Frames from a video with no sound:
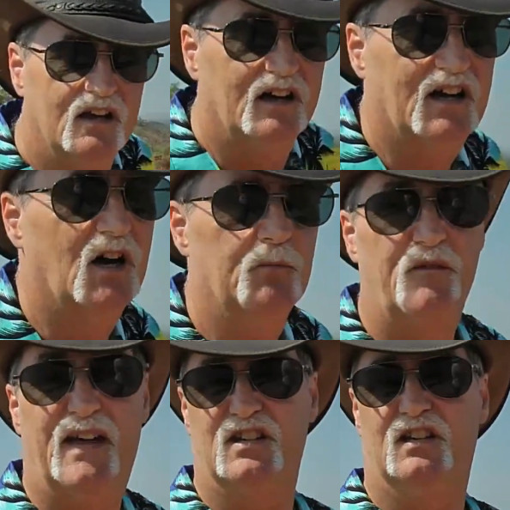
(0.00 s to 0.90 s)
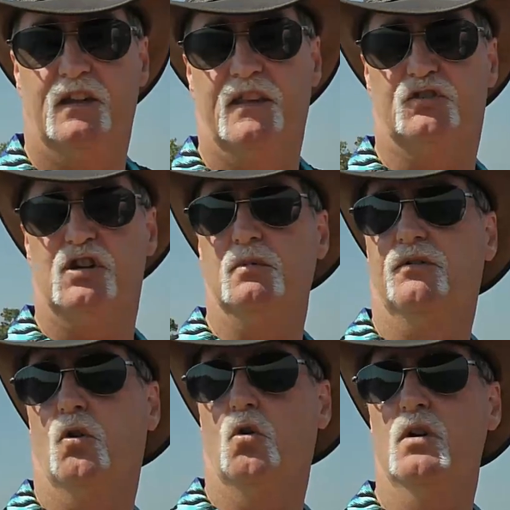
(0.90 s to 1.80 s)
Um, I've actually done that trip
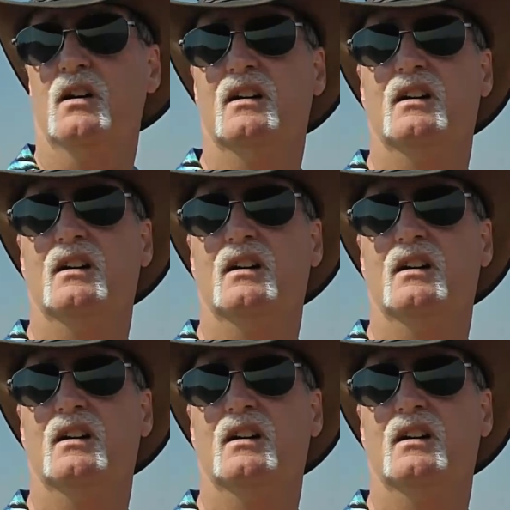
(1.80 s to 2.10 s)
before.